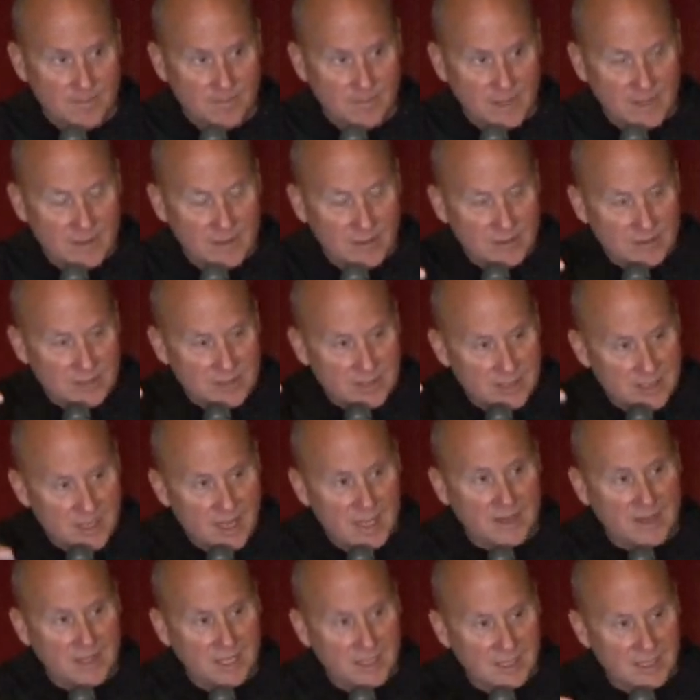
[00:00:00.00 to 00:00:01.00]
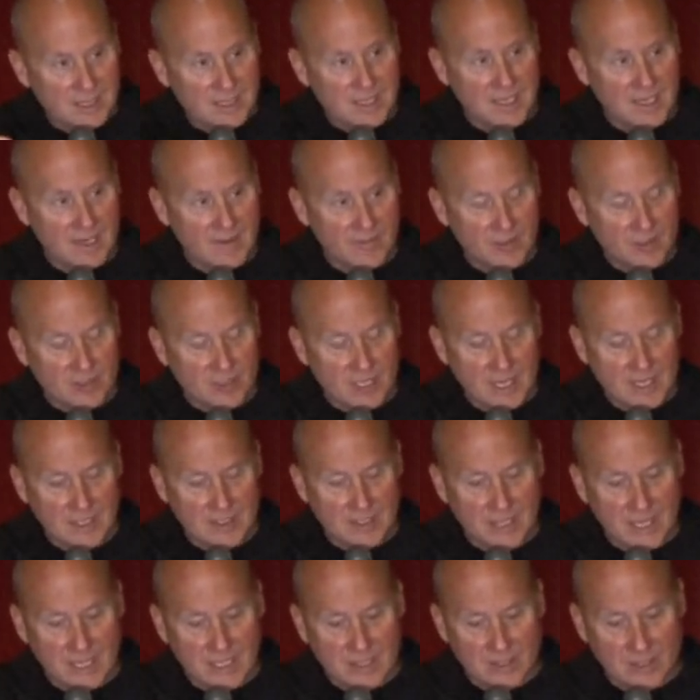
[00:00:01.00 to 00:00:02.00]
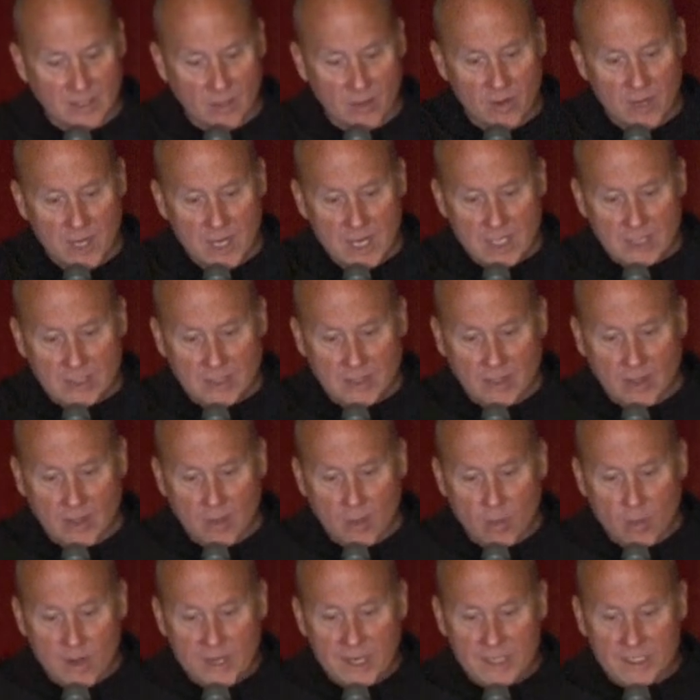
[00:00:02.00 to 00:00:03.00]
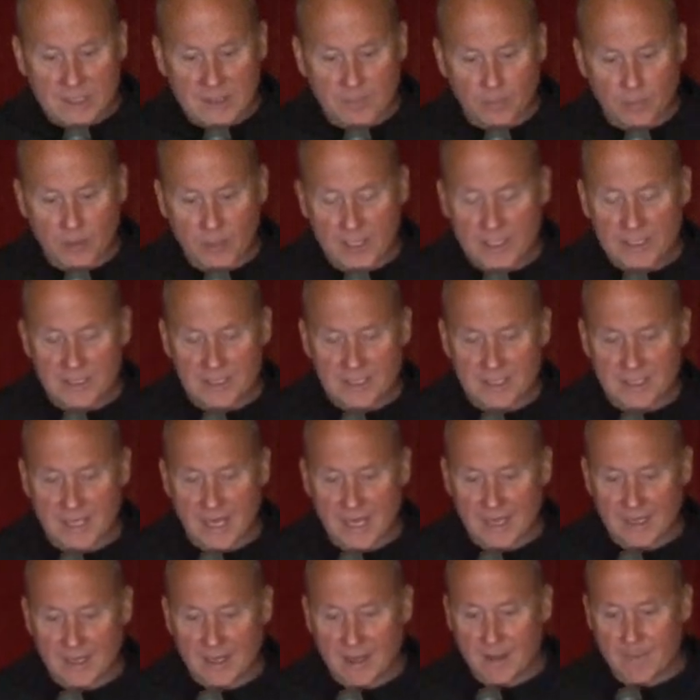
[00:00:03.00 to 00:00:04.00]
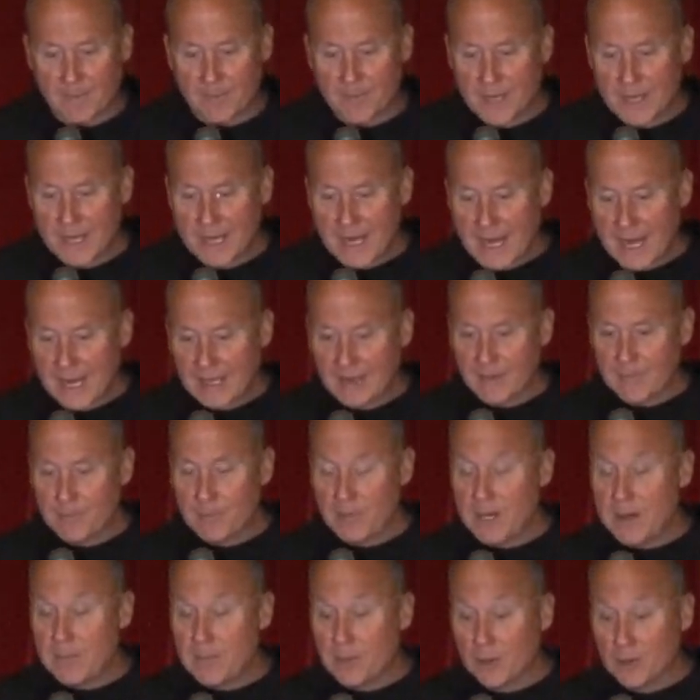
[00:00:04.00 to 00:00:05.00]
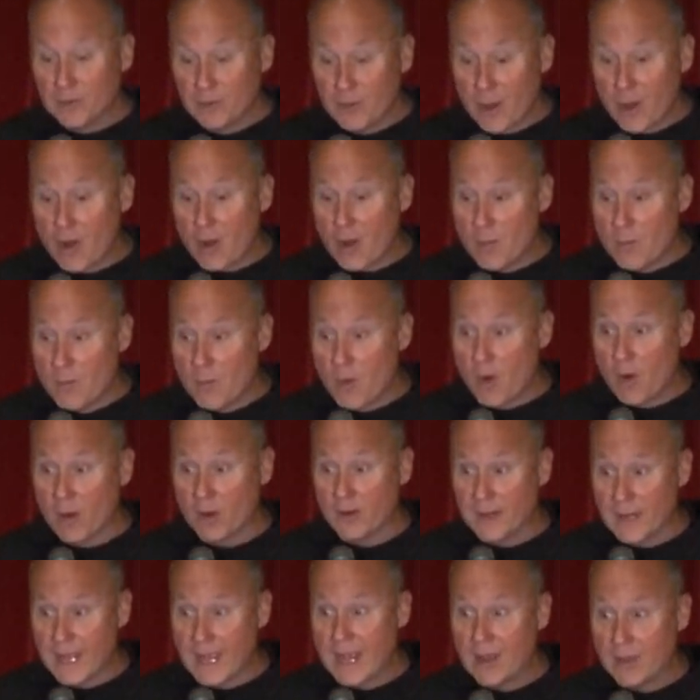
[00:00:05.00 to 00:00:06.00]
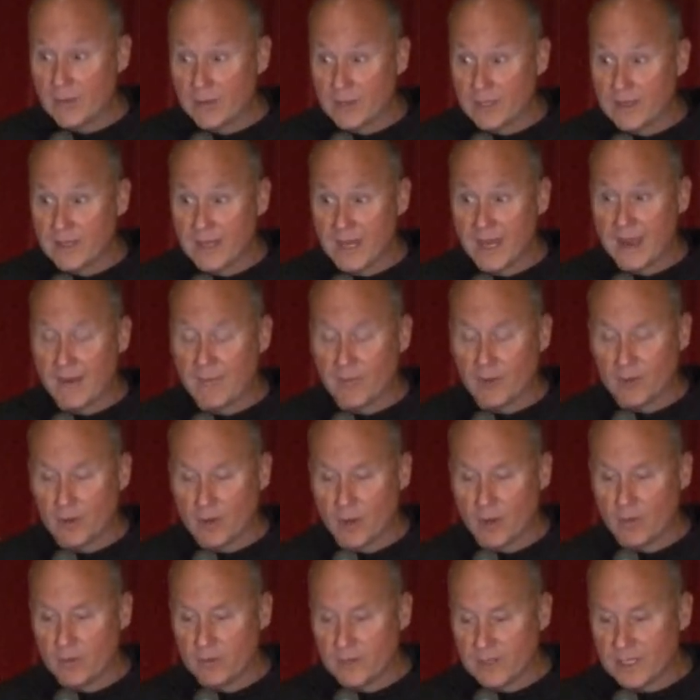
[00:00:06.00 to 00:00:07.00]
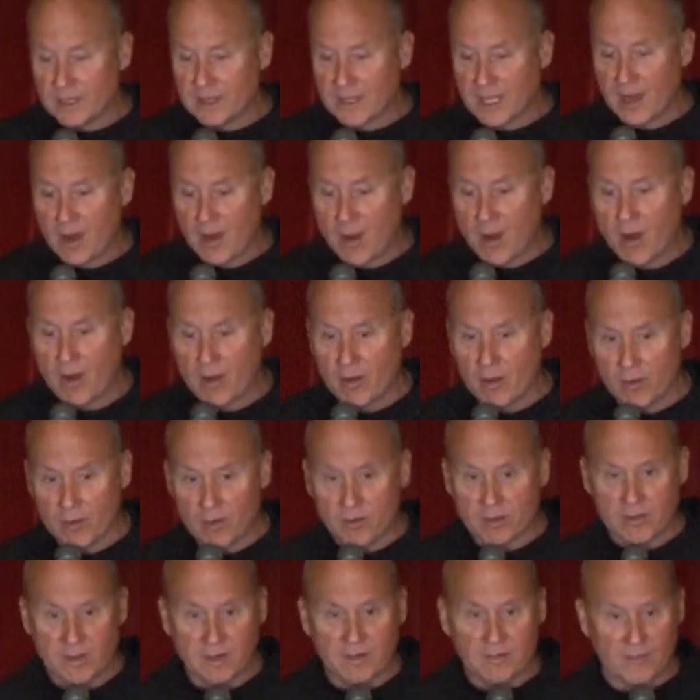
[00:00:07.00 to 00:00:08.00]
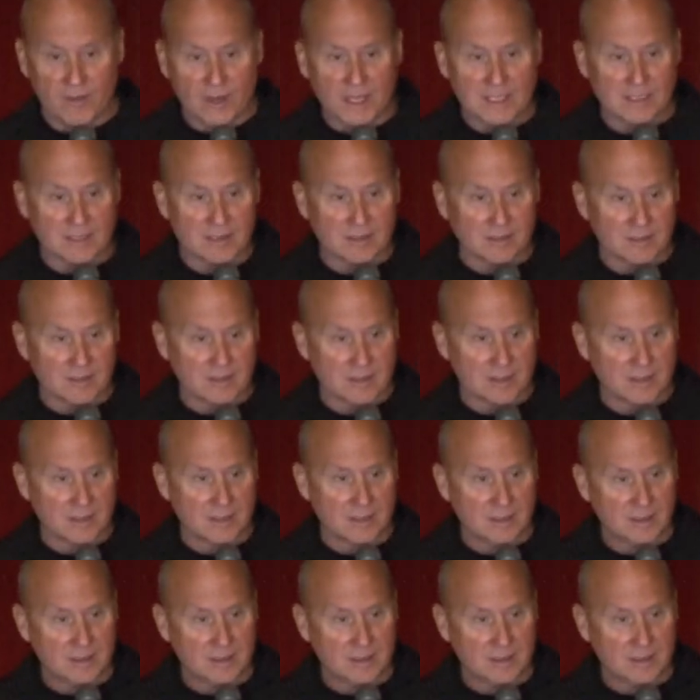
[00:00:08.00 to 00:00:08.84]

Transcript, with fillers: And there's nothing that can ever change that. So, so that we as priests stand up and the people know more now than they ever know that they are earthen vessels,